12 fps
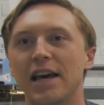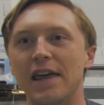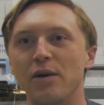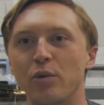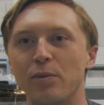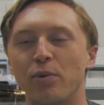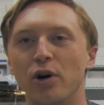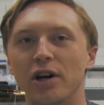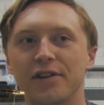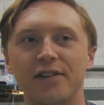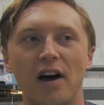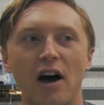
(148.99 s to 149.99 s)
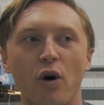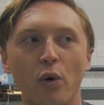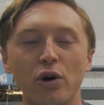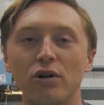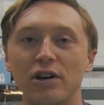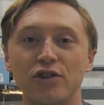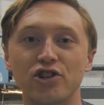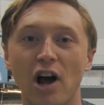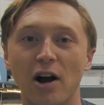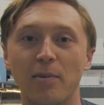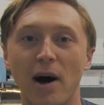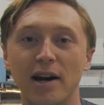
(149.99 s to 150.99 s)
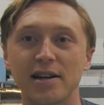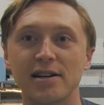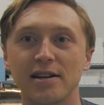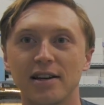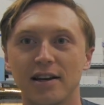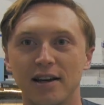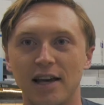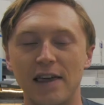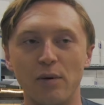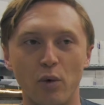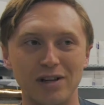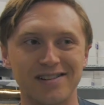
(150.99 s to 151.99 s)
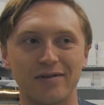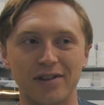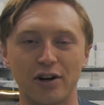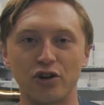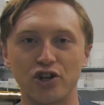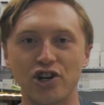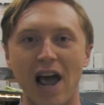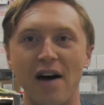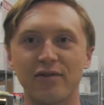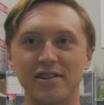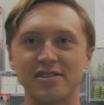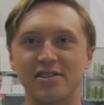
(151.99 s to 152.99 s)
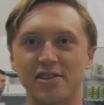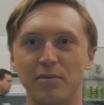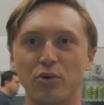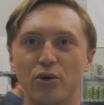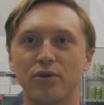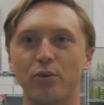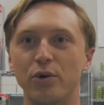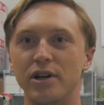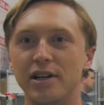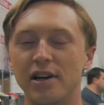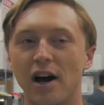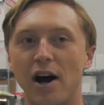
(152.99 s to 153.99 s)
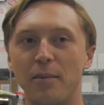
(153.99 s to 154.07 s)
and then we put oil in the shock body, and then once everything on the shaft is assembled, we